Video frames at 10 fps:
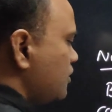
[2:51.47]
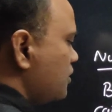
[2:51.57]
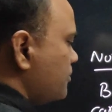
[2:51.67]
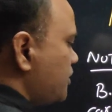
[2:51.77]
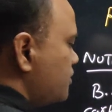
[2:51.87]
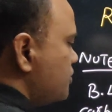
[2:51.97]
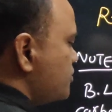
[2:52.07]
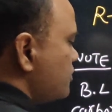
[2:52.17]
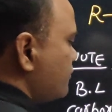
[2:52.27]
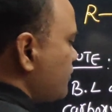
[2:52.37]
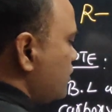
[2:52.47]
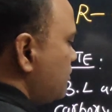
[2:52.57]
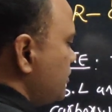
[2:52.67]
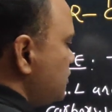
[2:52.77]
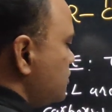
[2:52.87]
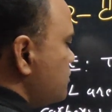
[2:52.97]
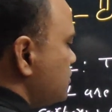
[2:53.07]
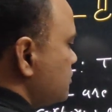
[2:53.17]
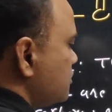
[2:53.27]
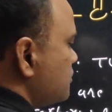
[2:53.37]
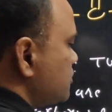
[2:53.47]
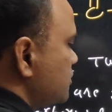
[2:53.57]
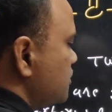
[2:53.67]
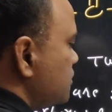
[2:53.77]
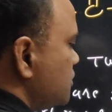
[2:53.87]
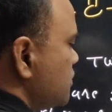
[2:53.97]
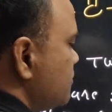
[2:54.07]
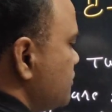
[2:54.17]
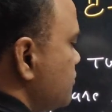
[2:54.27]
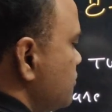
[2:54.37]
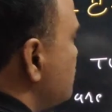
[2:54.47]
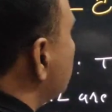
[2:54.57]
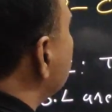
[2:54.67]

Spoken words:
Hybridization of carbon is sp2.